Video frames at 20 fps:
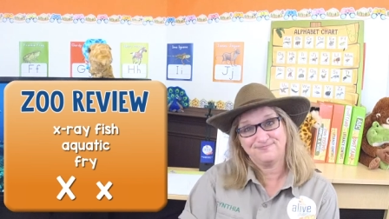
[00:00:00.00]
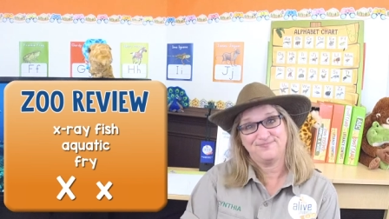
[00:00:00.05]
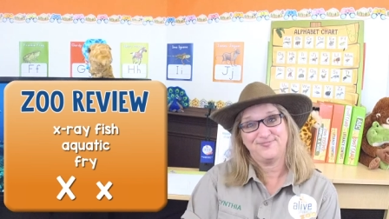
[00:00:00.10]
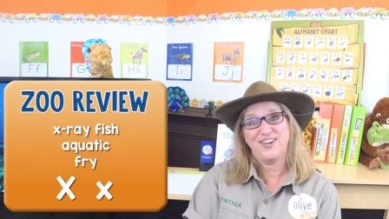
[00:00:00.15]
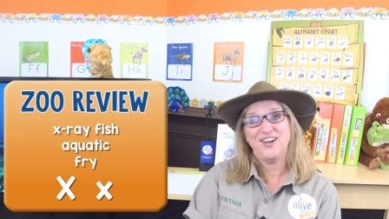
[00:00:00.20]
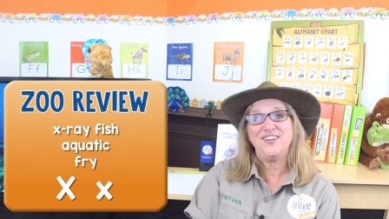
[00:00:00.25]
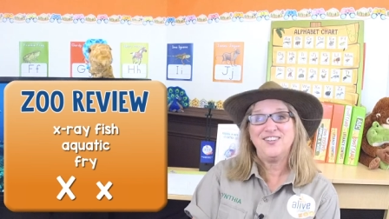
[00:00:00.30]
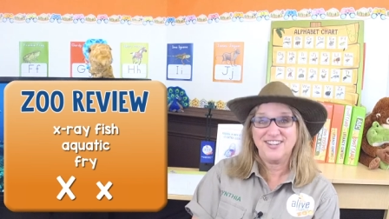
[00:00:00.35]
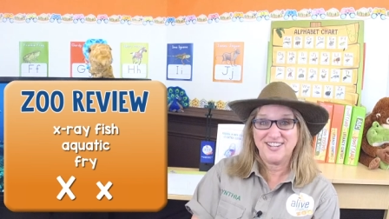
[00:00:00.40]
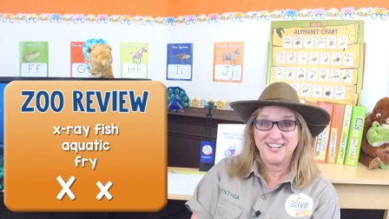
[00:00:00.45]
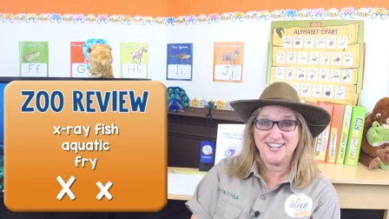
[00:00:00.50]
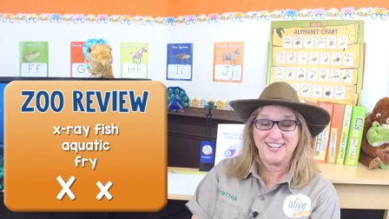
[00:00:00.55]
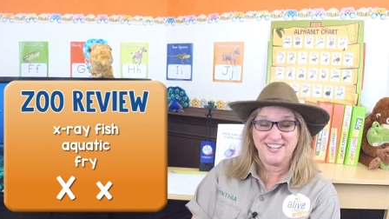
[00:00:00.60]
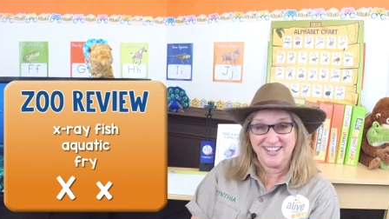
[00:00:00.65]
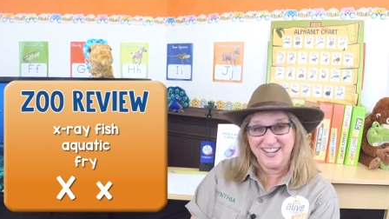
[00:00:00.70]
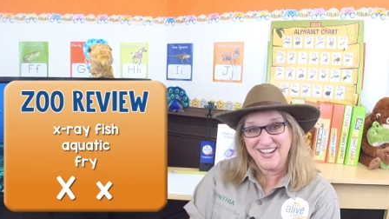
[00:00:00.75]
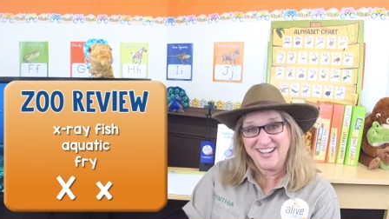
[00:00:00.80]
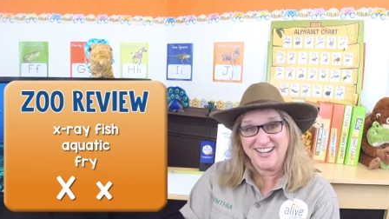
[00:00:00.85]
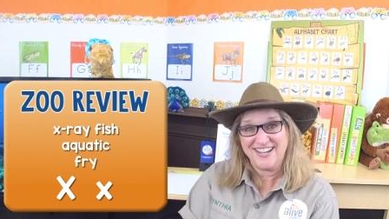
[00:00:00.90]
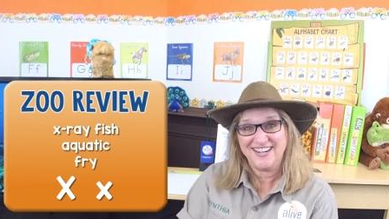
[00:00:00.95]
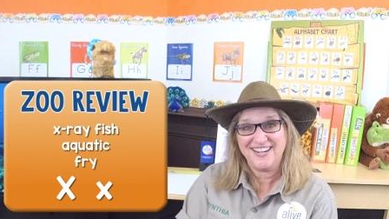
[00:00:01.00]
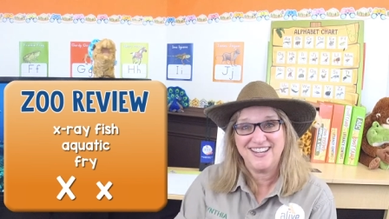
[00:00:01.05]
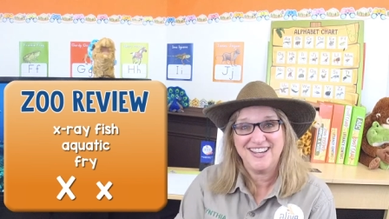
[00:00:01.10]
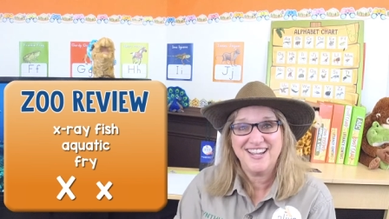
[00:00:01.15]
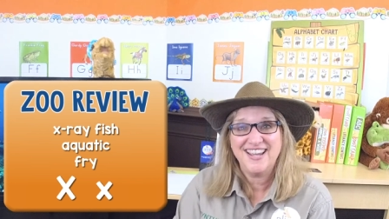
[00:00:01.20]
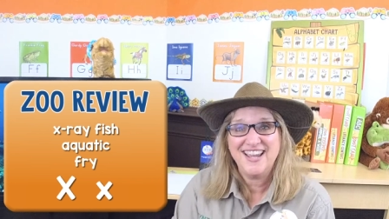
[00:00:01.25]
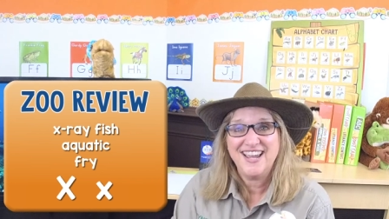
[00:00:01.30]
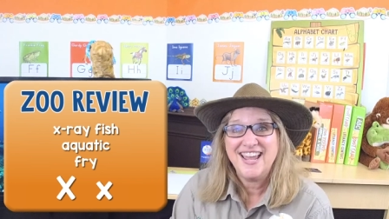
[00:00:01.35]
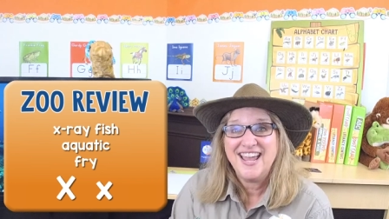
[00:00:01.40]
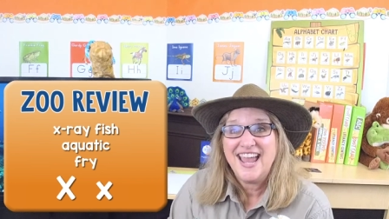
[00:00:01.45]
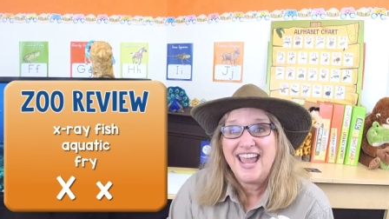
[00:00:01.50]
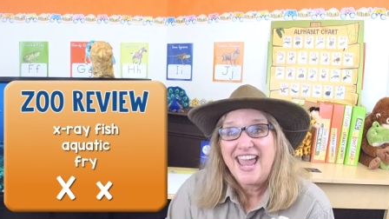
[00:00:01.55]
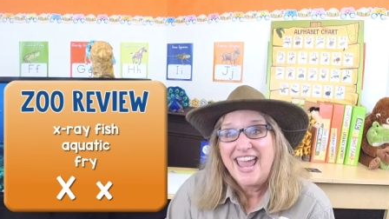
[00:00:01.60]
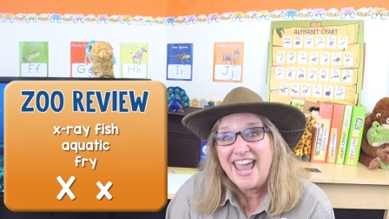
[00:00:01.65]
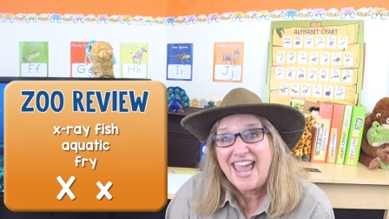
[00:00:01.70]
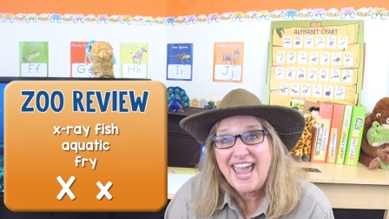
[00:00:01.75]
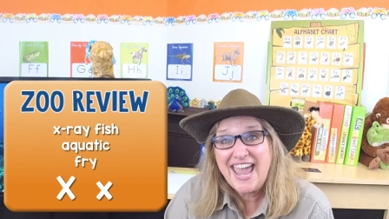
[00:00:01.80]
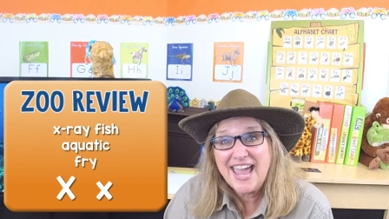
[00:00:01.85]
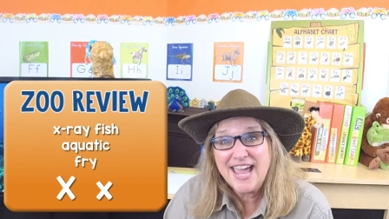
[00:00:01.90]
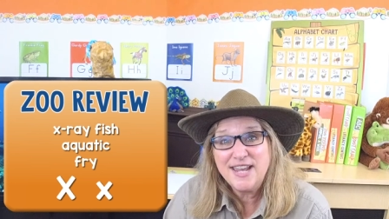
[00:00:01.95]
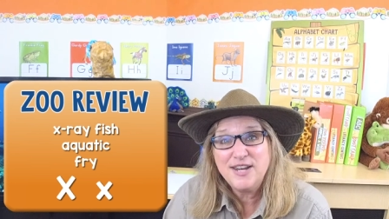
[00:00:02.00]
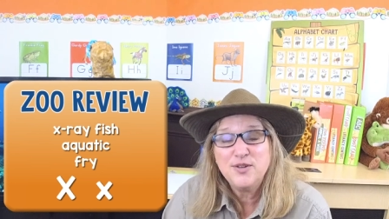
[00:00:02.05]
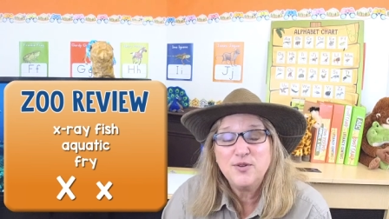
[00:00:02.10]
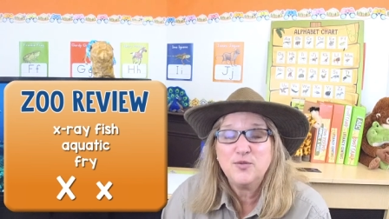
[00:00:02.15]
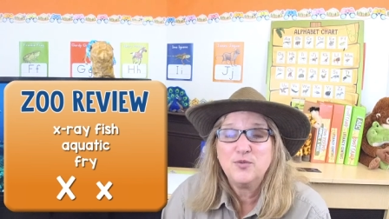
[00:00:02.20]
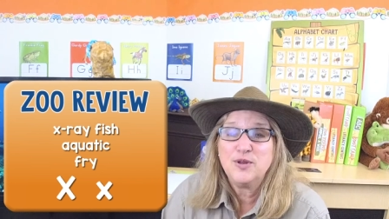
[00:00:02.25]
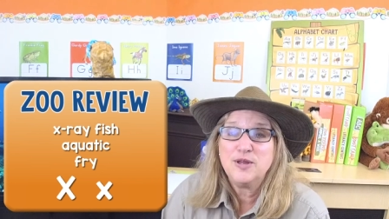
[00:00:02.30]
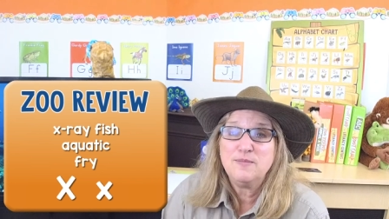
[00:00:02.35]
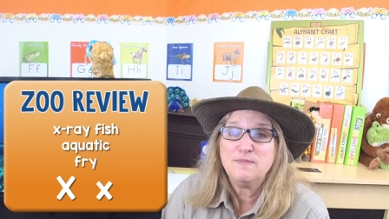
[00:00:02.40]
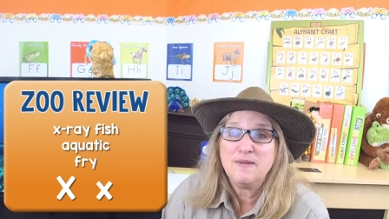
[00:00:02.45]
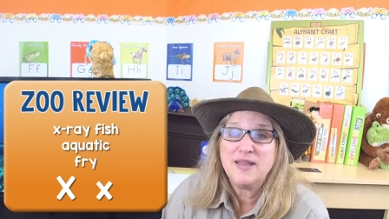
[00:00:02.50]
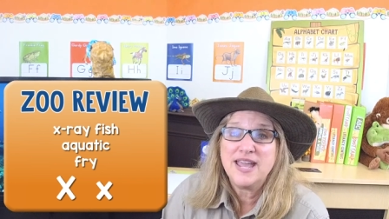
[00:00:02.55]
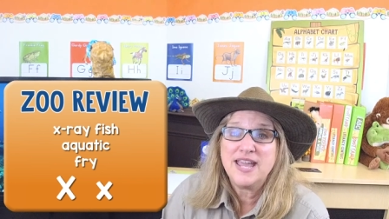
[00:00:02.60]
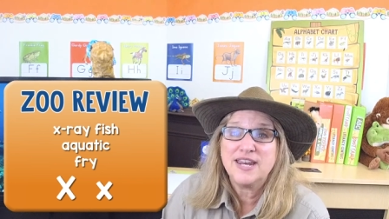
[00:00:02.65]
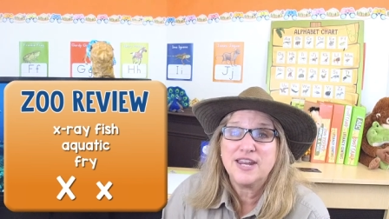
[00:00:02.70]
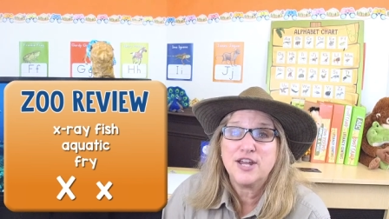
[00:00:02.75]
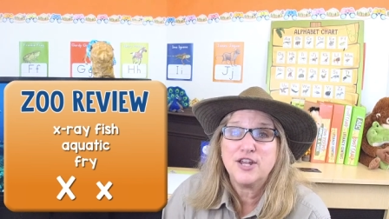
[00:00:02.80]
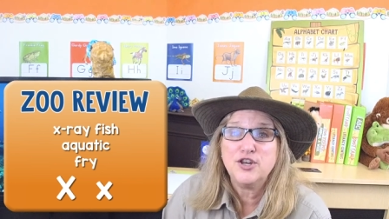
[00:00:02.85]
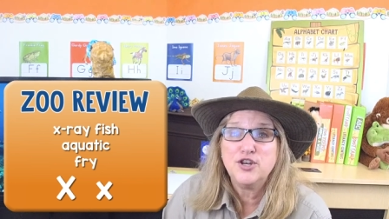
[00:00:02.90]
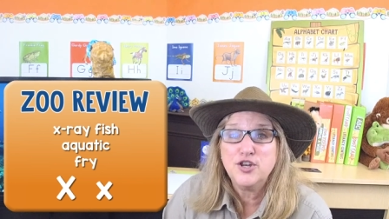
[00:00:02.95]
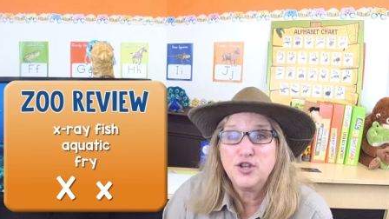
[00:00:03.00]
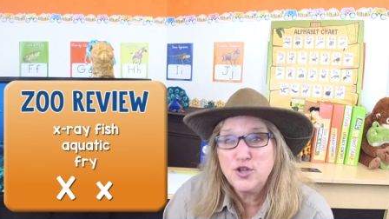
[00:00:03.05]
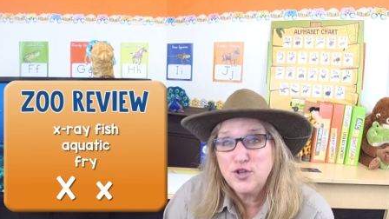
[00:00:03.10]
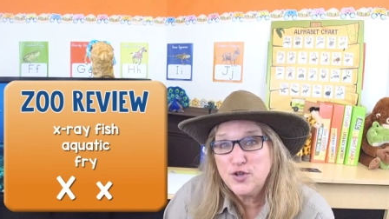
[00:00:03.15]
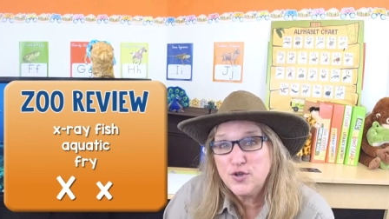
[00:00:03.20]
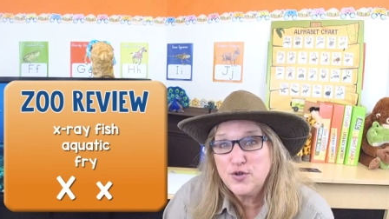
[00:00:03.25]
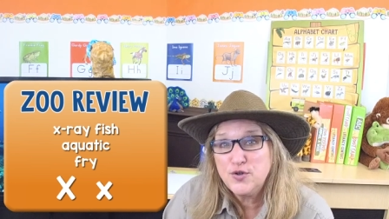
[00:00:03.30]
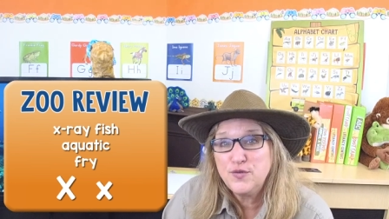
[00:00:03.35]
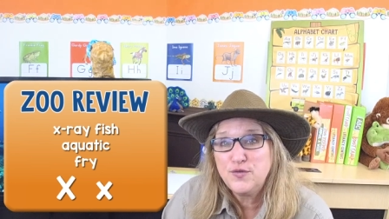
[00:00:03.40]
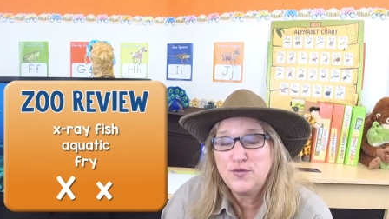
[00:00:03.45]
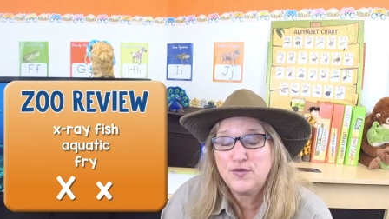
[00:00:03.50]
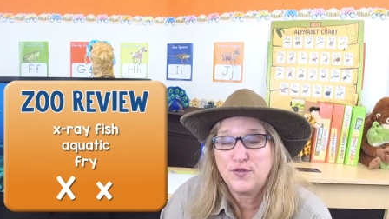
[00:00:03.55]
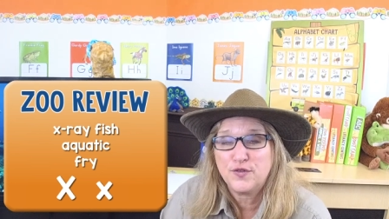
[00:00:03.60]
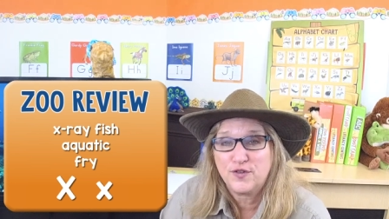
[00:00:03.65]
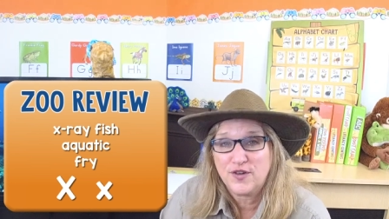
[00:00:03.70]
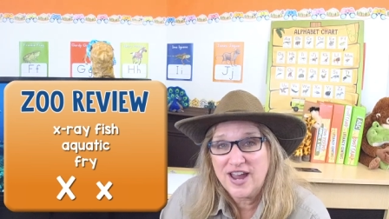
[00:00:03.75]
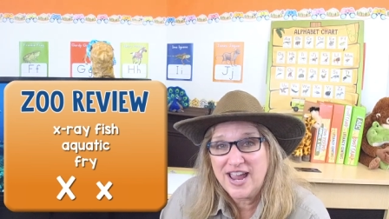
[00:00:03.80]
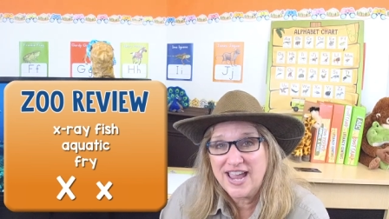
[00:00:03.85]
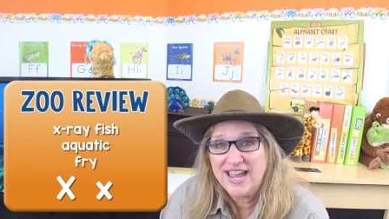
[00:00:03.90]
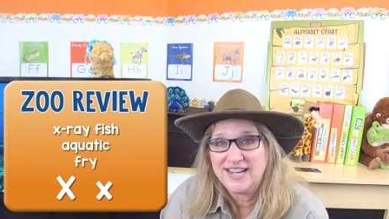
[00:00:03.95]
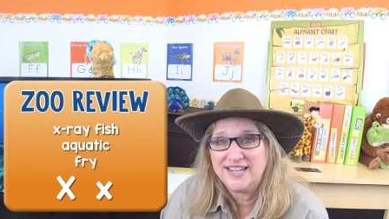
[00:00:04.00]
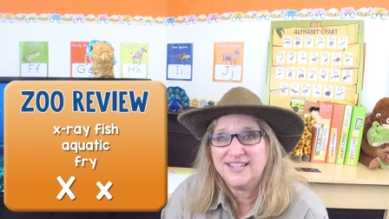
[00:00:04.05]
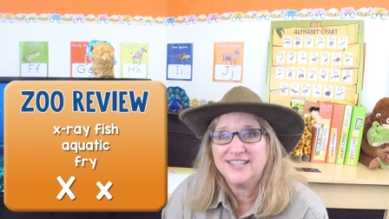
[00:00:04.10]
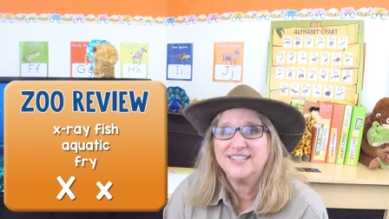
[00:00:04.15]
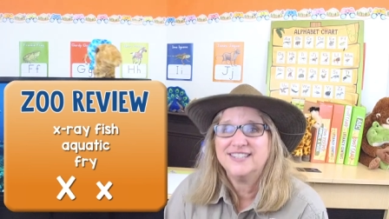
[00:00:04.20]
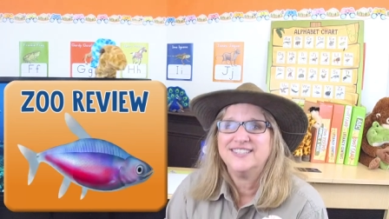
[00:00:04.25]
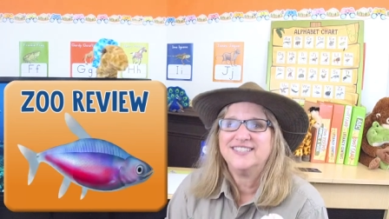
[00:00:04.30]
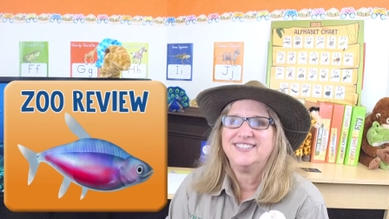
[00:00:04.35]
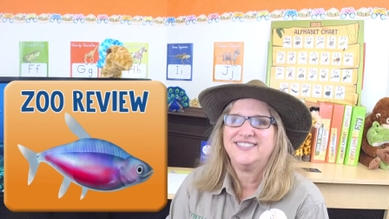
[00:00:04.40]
Very good. Yeah. And we made a new friend,